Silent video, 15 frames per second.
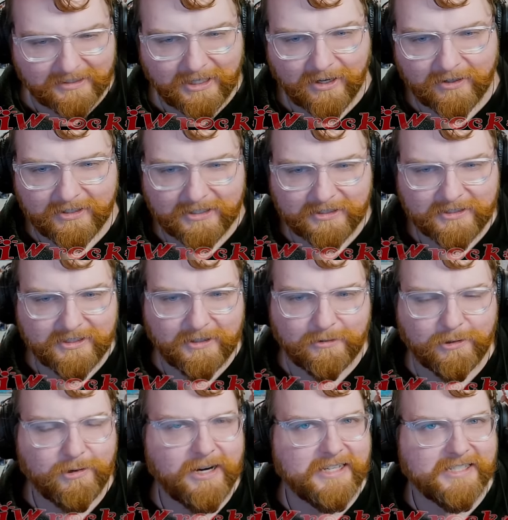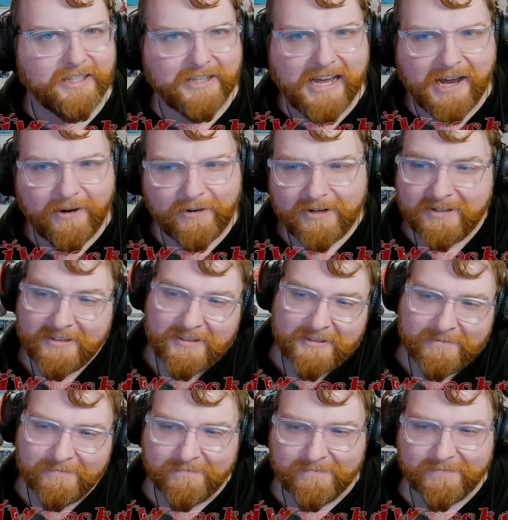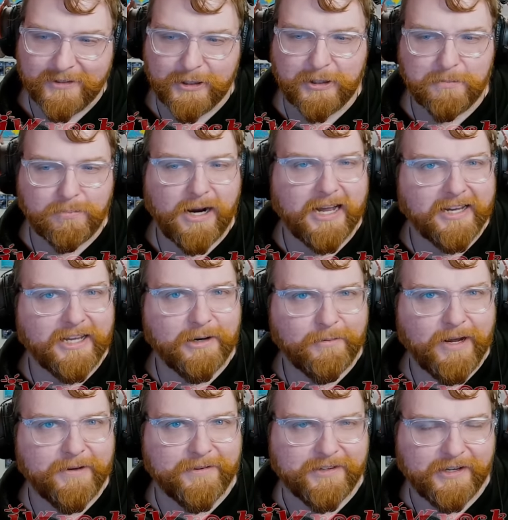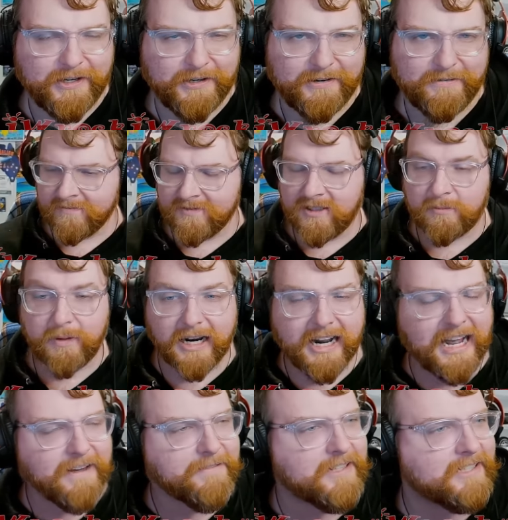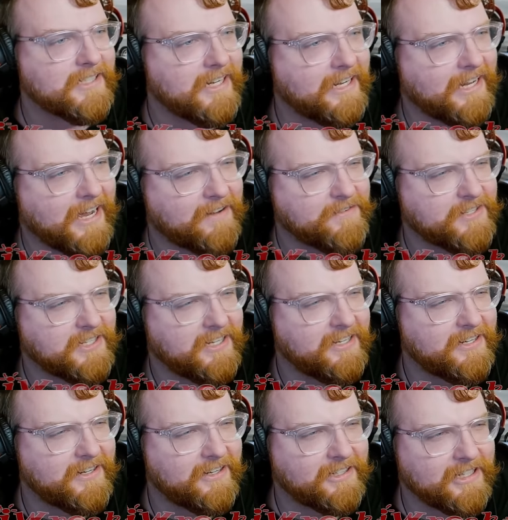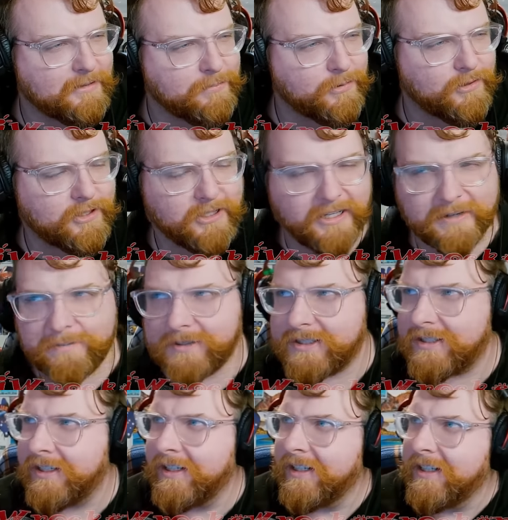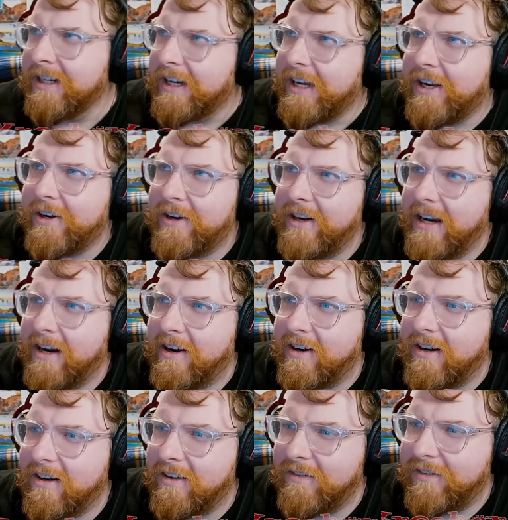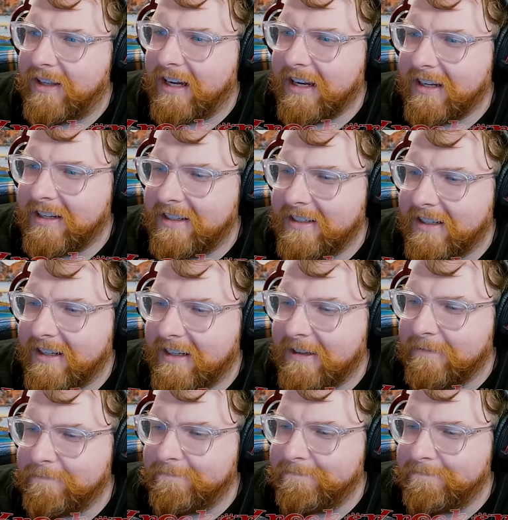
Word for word: car that's, you know, crazy loud, you could probably get away with it here. But I have to say, I've seen a couple clips here and there of like, I